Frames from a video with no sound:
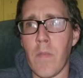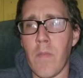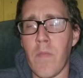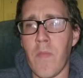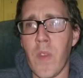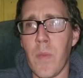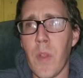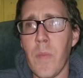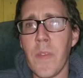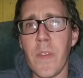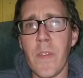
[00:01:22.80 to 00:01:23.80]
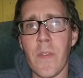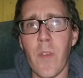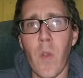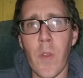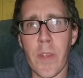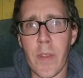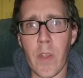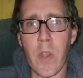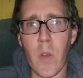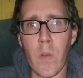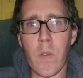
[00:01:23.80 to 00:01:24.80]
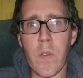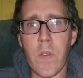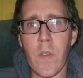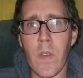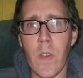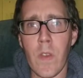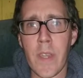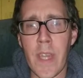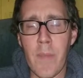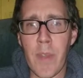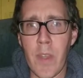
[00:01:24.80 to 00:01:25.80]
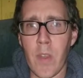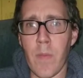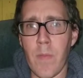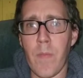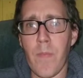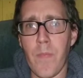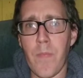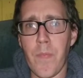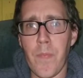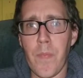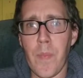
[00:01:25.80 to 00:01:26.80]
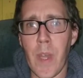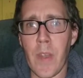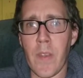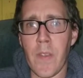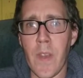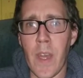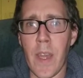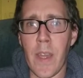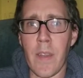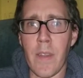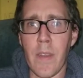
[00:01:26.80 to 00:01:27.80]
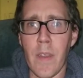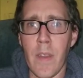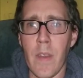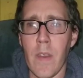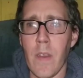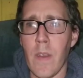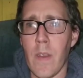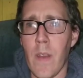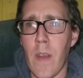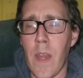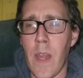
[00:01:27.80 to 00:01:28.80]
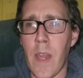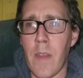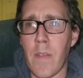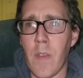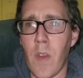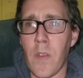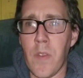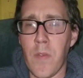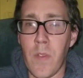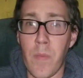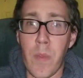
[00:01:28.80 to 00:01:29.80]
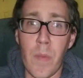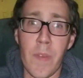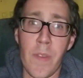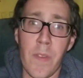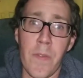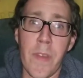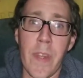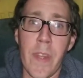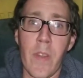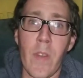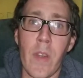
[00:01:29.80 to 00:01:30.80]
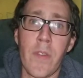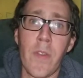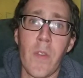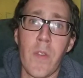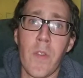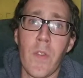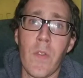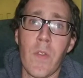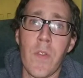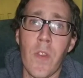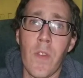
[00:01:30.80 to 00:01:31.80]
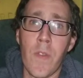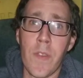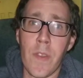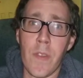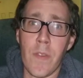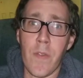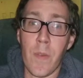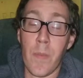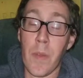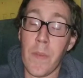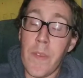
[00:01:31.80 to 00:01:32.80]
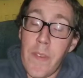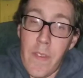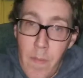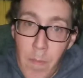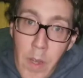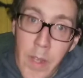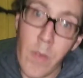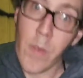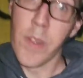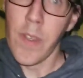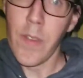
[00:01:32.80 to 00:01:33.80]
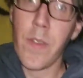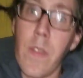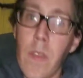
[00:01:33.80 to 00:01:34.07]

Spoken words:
for the purposes of holding her close, keeping her by her side, and also for the purposes of getting her on social services, for the purposes of money, which is